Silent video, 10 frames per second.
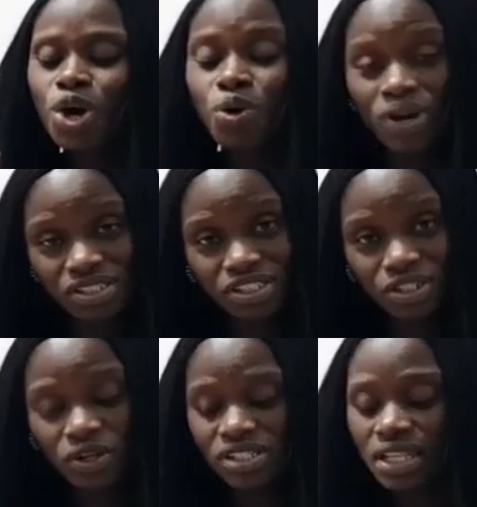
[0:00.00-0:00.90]

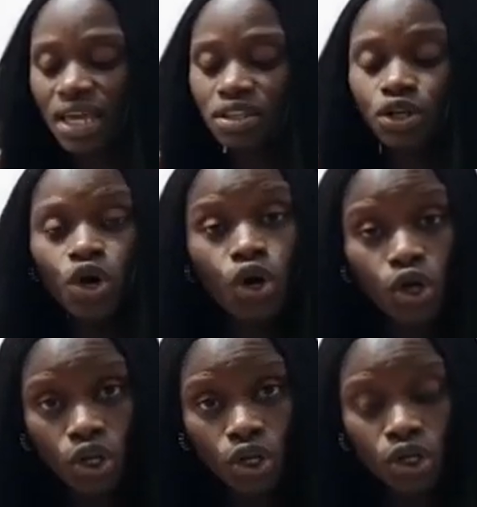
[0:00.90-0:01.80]
questions like the
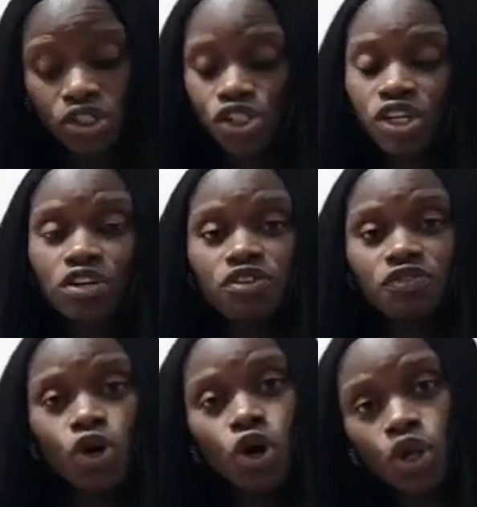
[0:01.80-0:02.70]
color, the shade
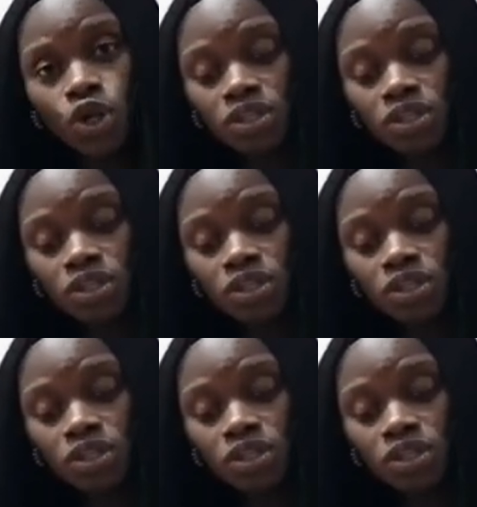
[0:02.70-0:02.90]
of color,